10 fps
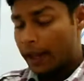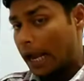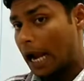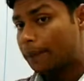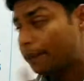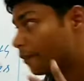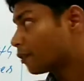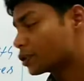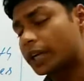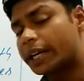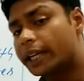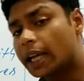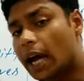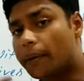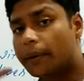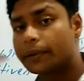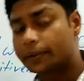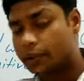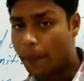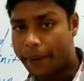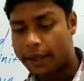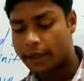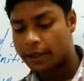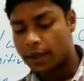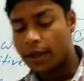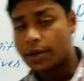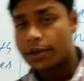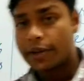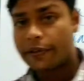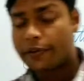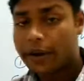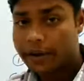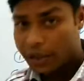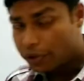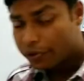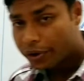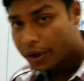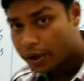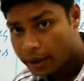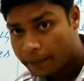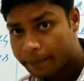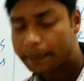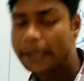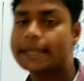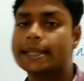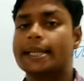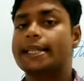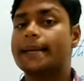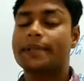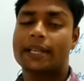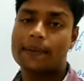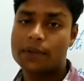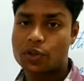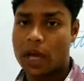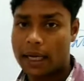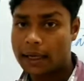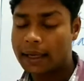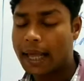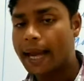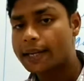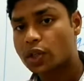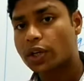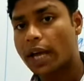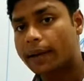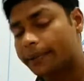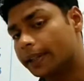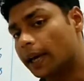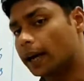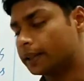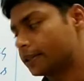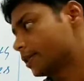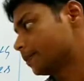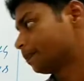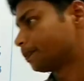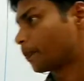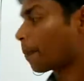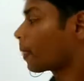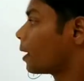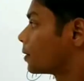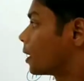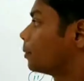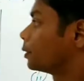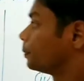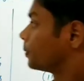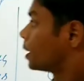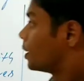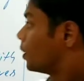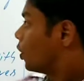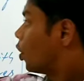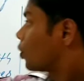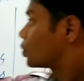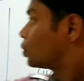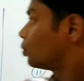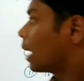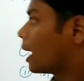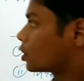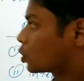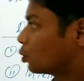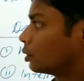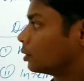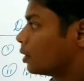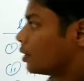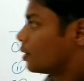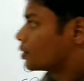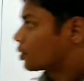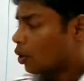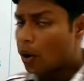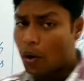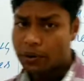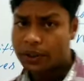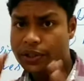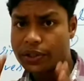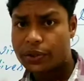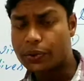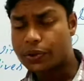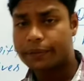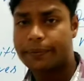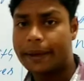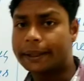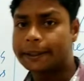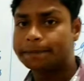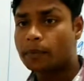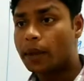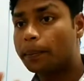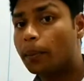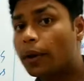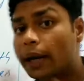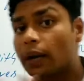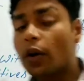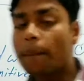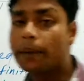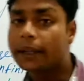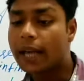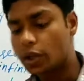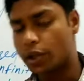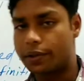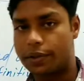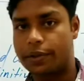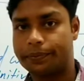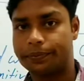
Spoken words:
And before starting our topic, if you are a new viewer, please subscribe the channel and share it with others. Come on. Ought to and should. So ought is used with moral obligations.